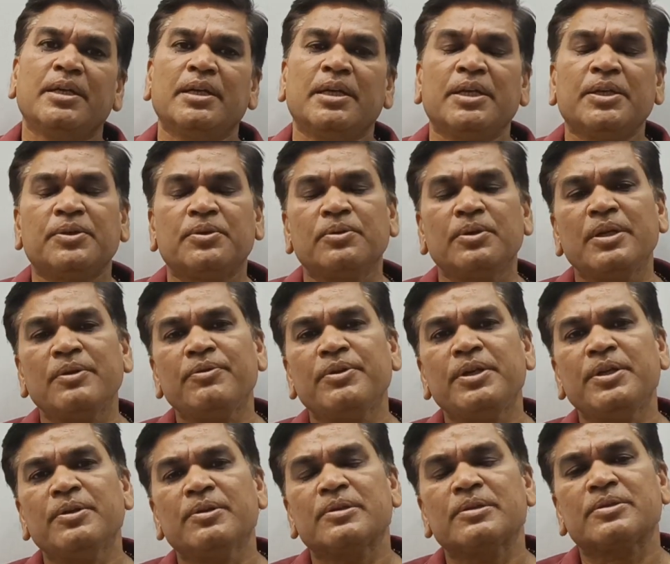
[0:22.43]
In today's
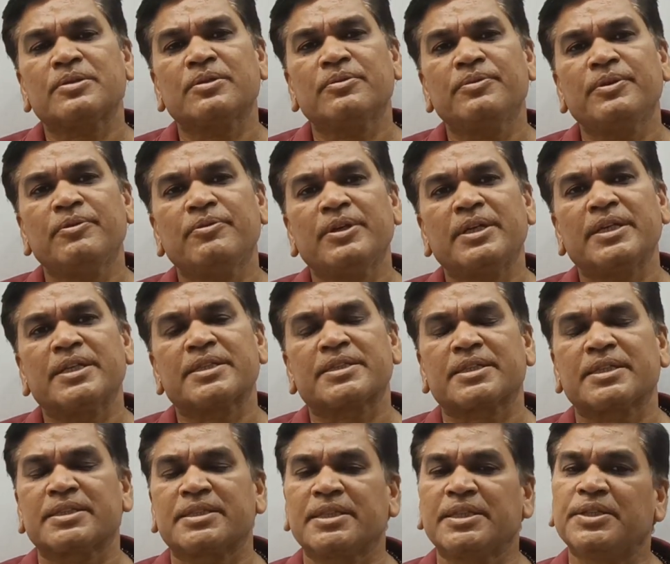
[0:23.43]
video also we will
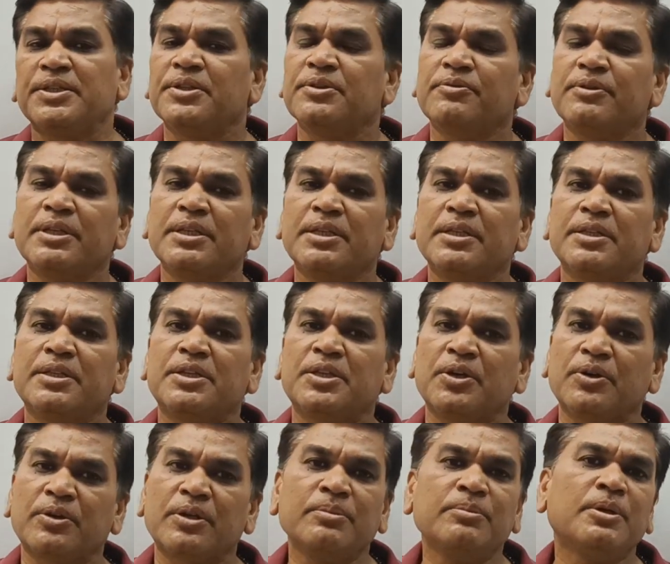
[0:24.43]
discuss a new one,
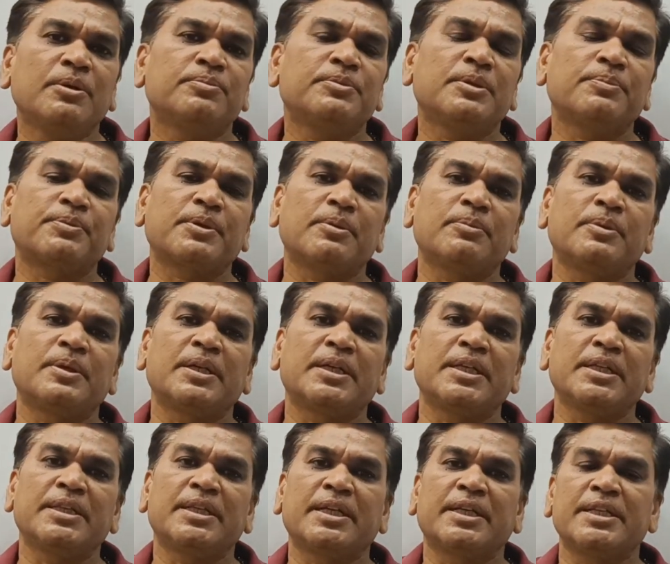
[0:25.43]
theorem of the
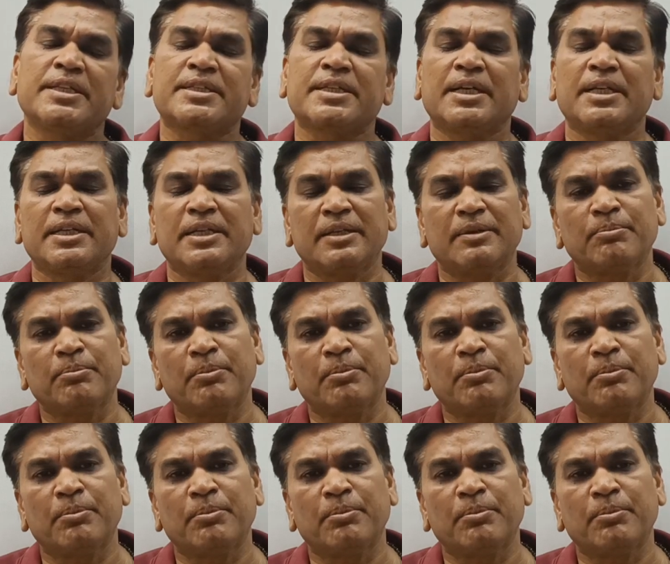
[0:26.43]
probability, that is called